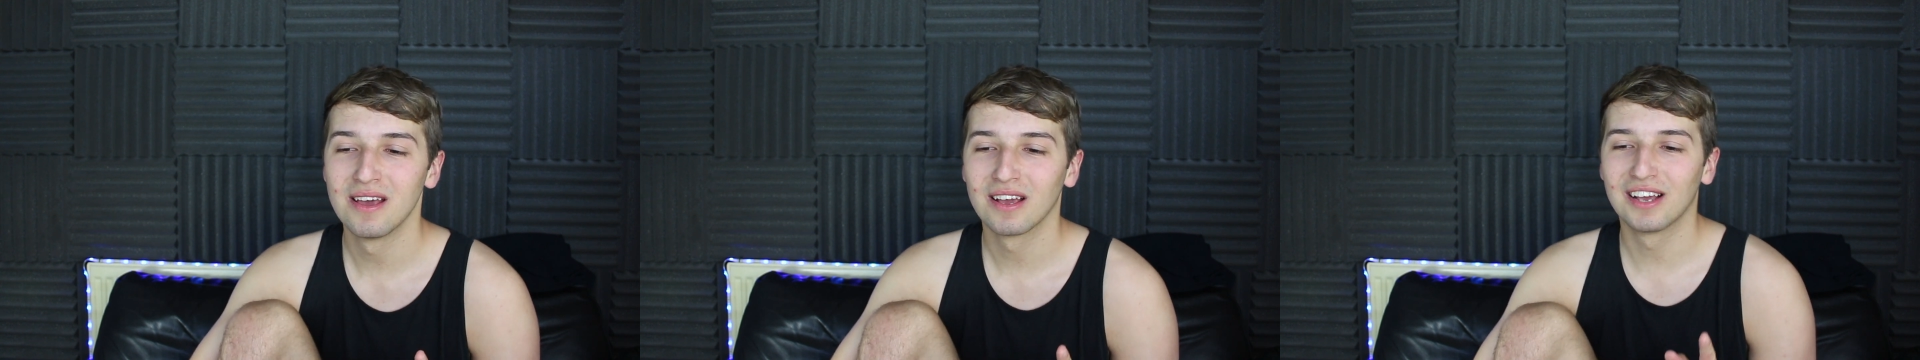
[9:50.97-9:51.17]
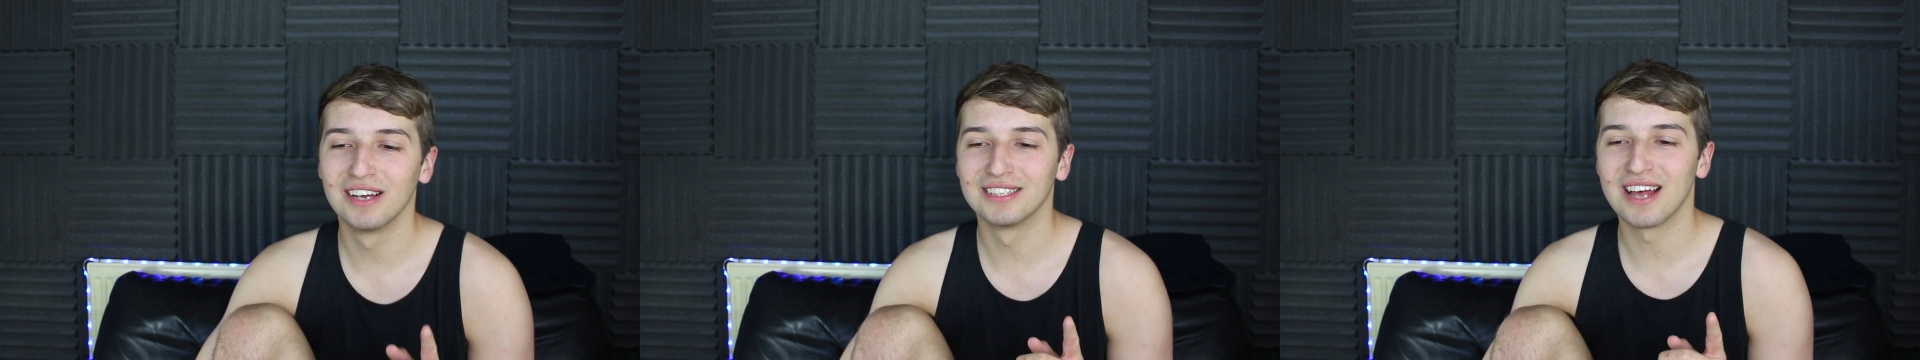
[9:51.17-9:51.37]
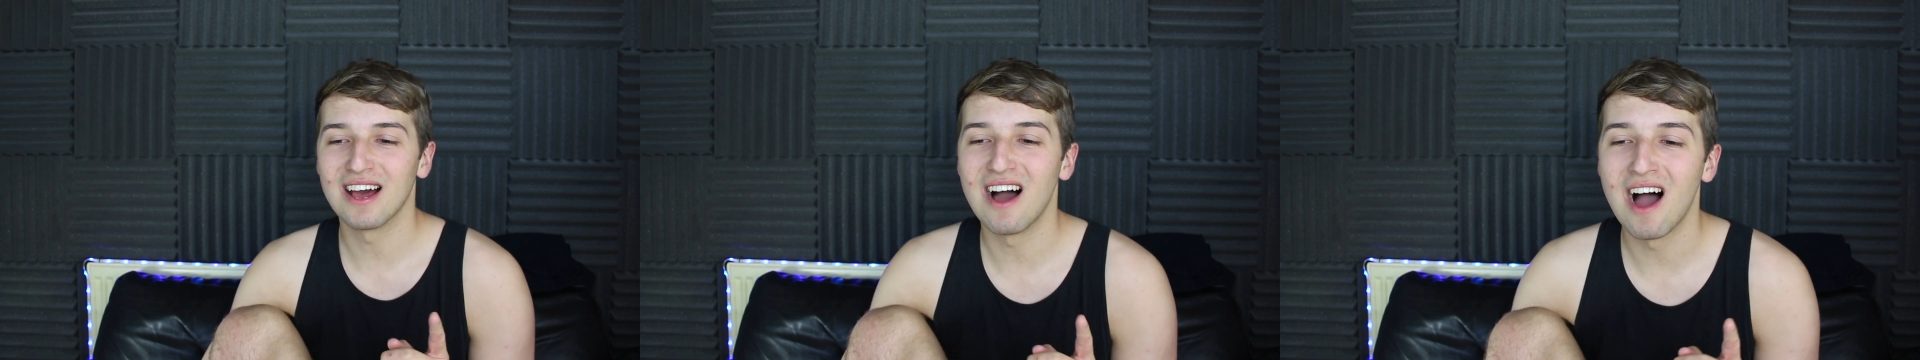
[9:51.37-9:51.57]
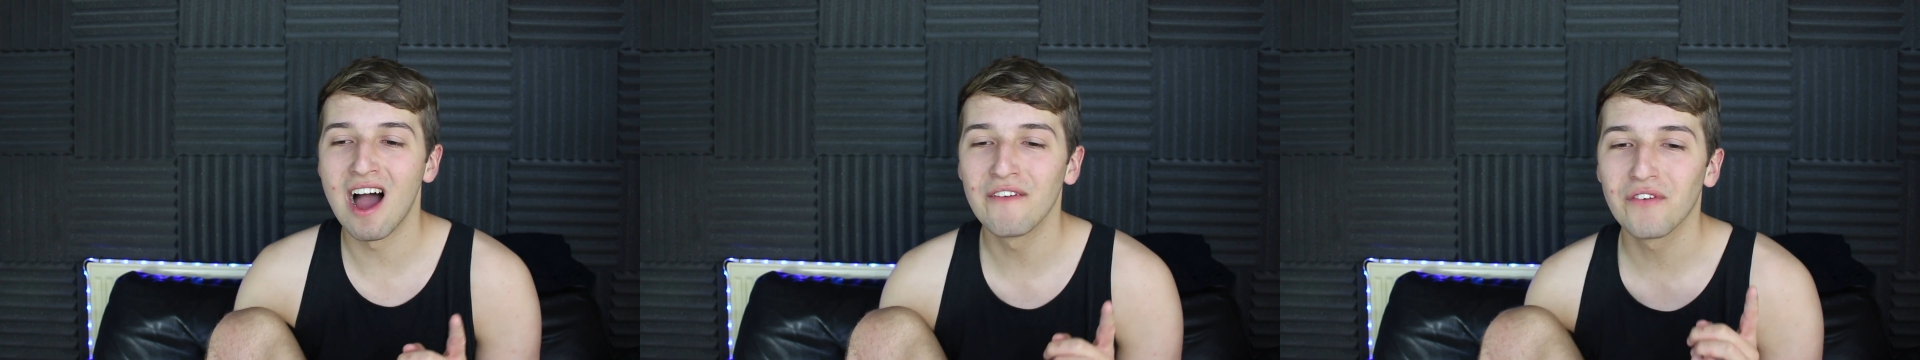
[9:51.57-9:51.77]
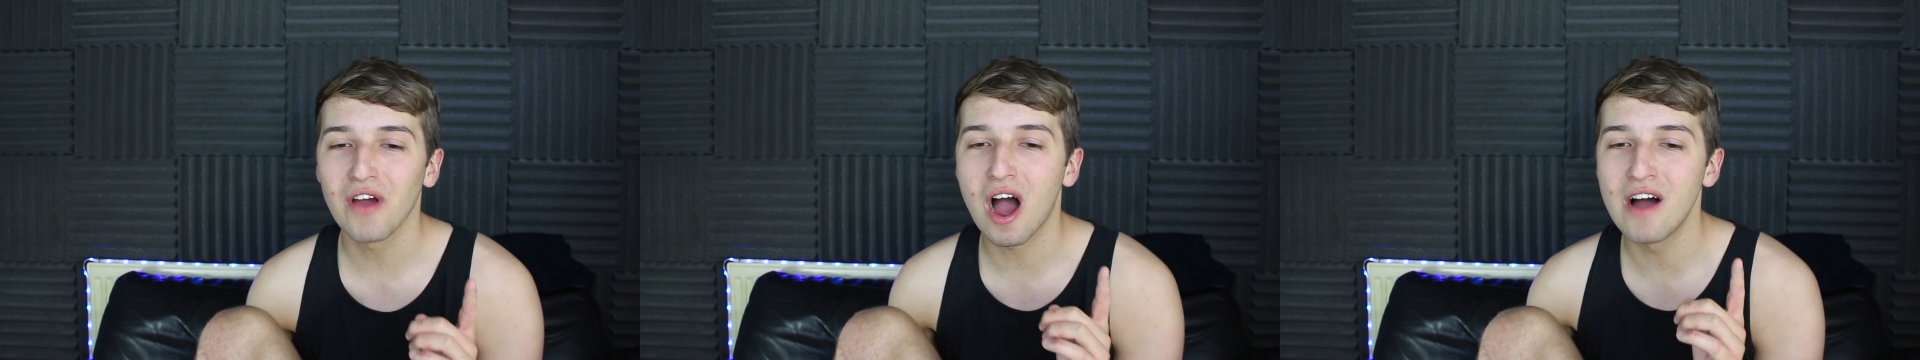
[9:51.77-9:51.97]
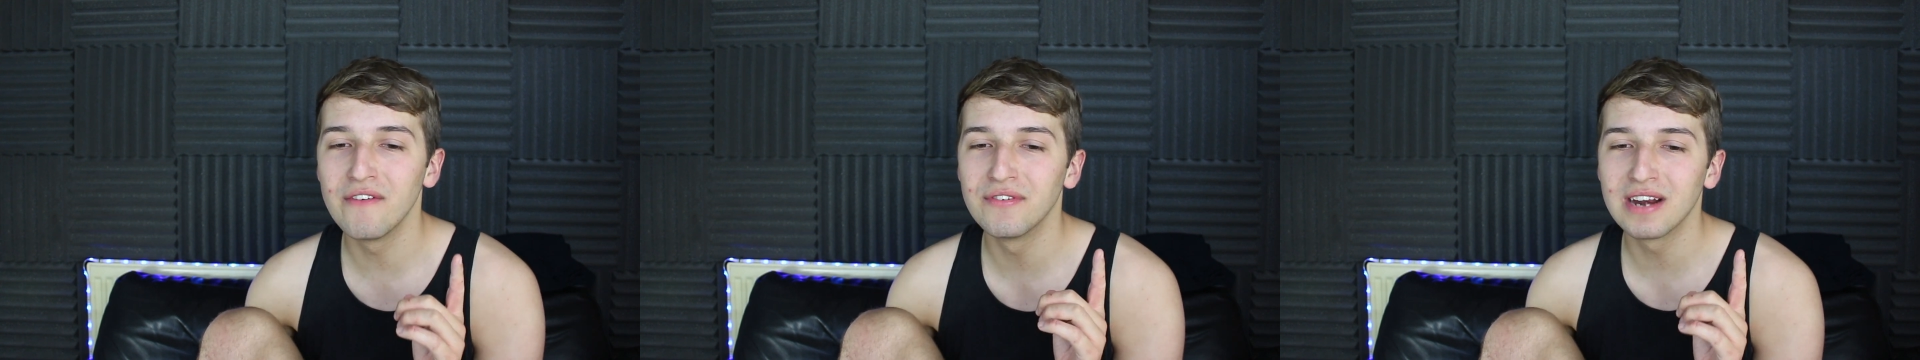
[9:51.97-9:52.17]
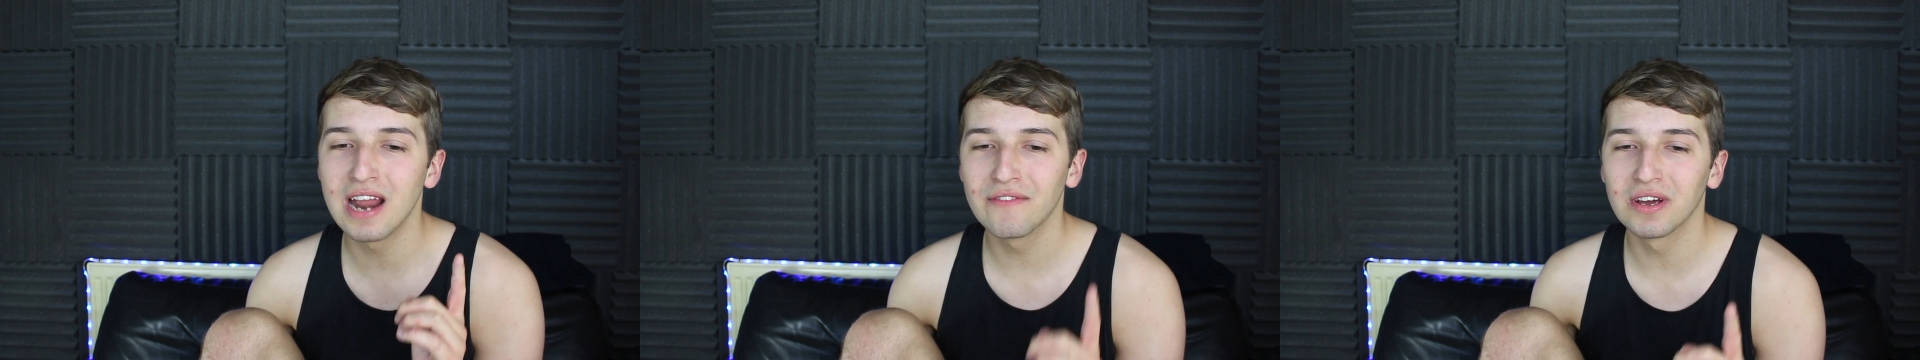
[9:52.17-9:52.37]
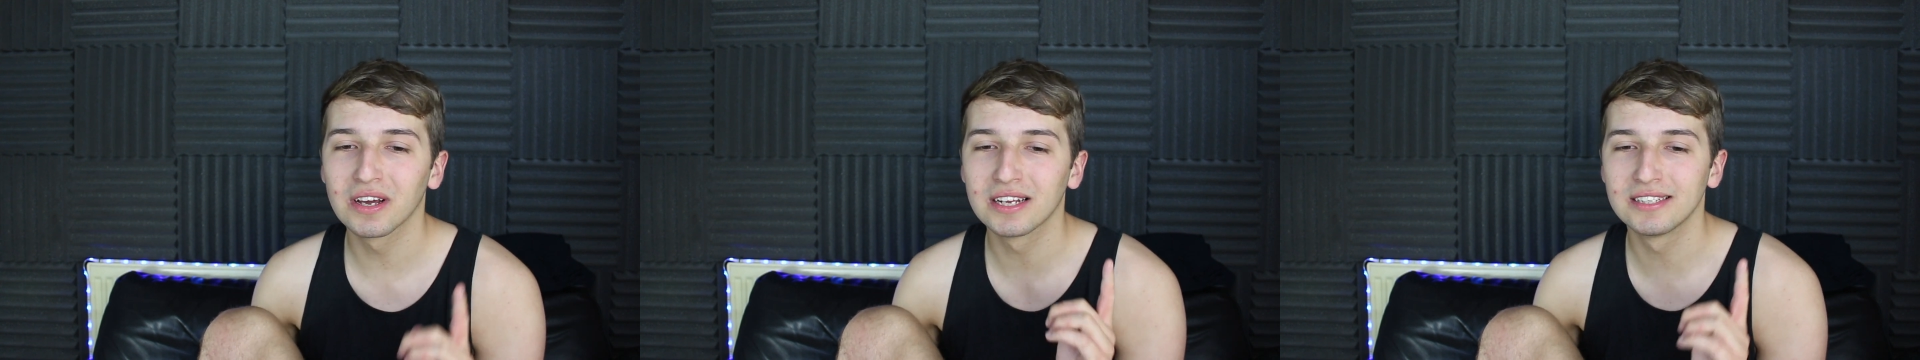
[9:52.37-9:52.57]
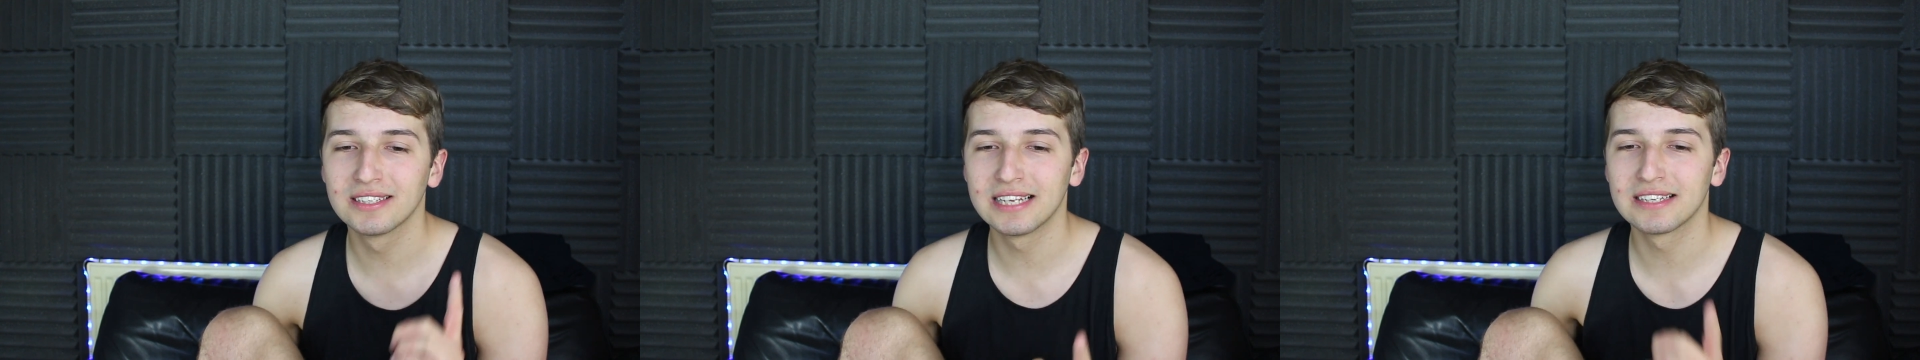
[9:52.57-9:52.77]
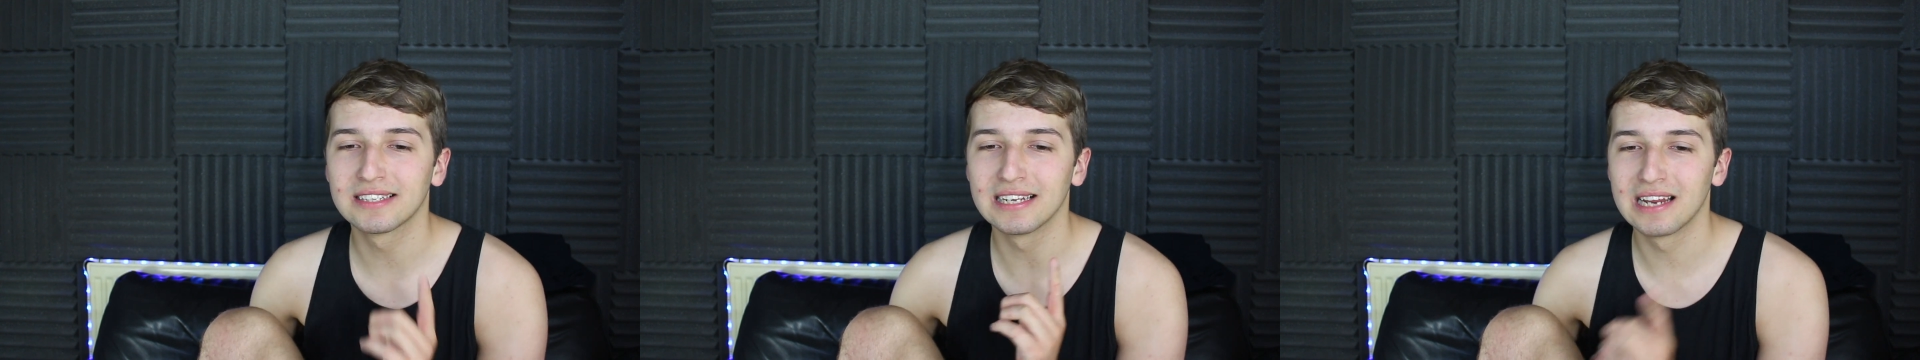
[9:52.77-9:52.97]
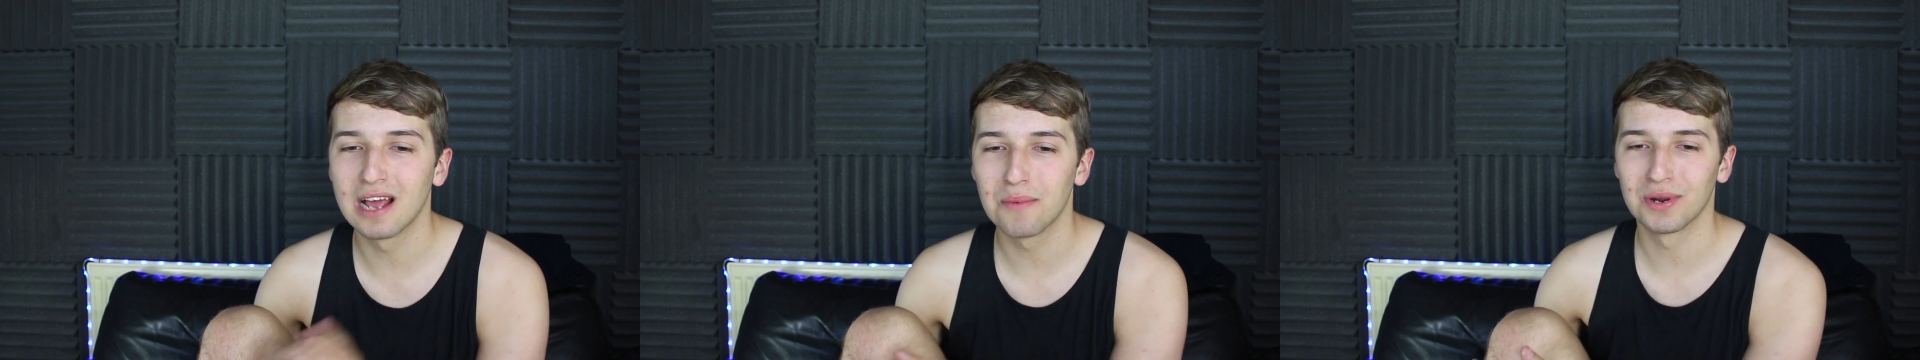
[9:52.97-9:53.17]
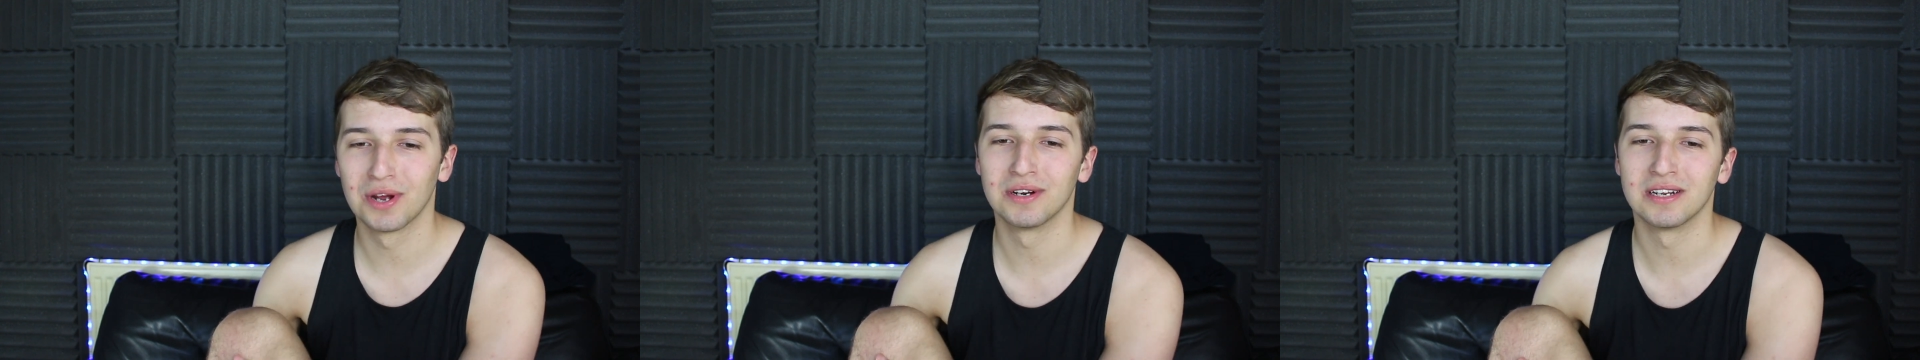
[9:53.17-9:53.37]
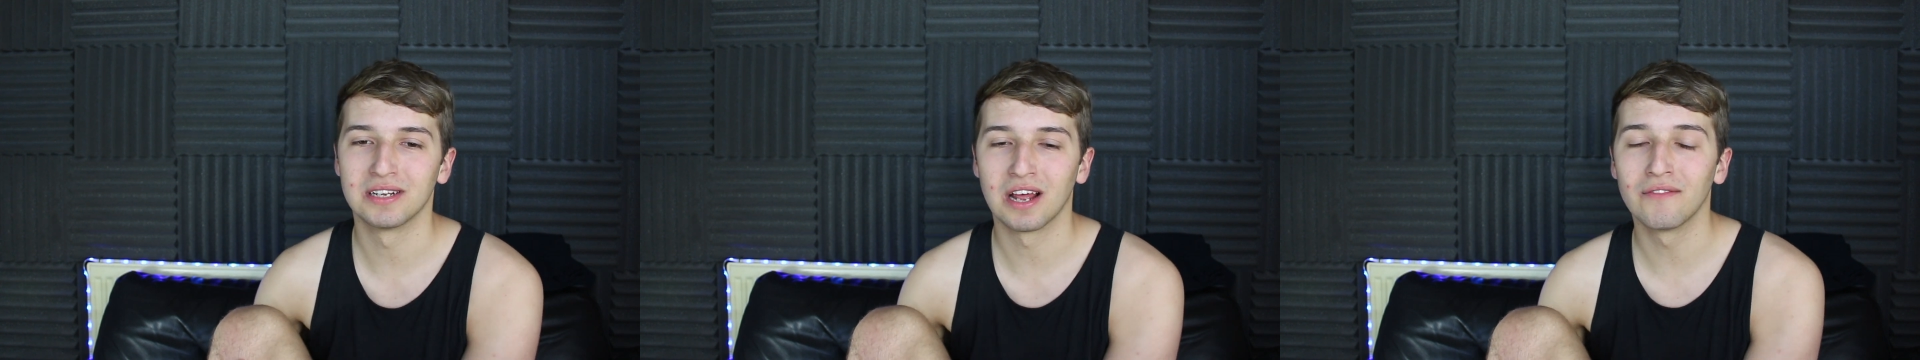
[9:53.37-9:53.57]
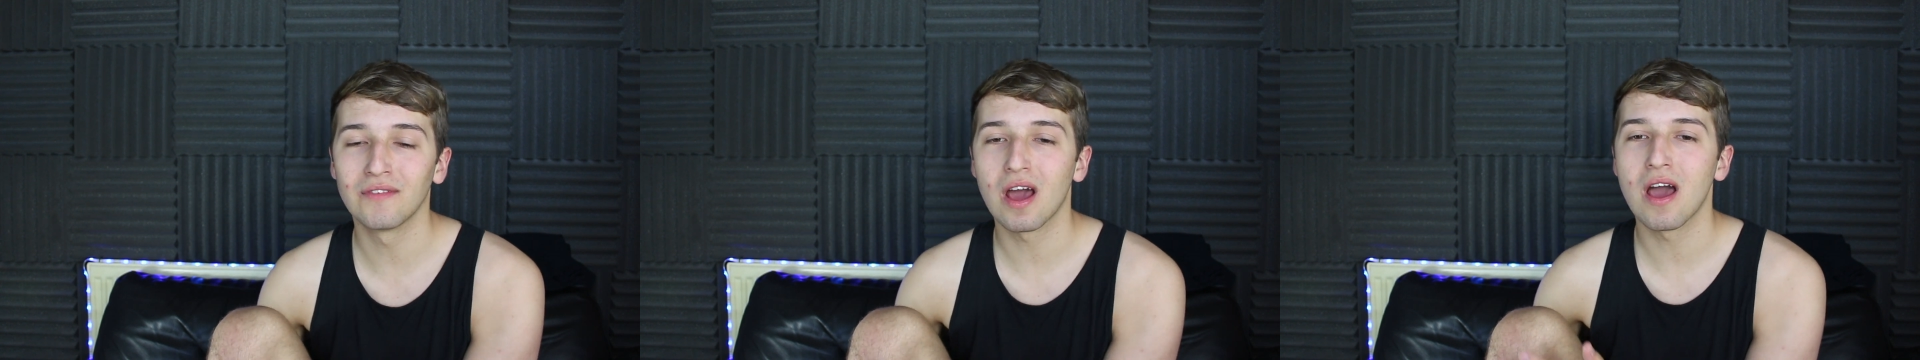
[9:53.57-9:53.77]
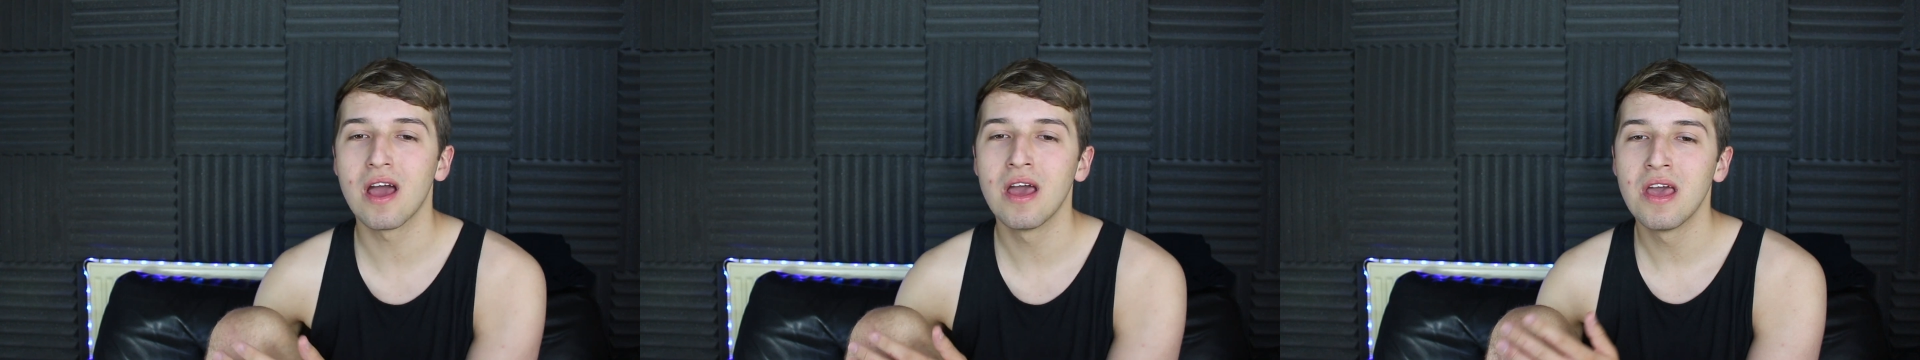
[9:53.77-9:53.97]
Because I've never consistently uploaded.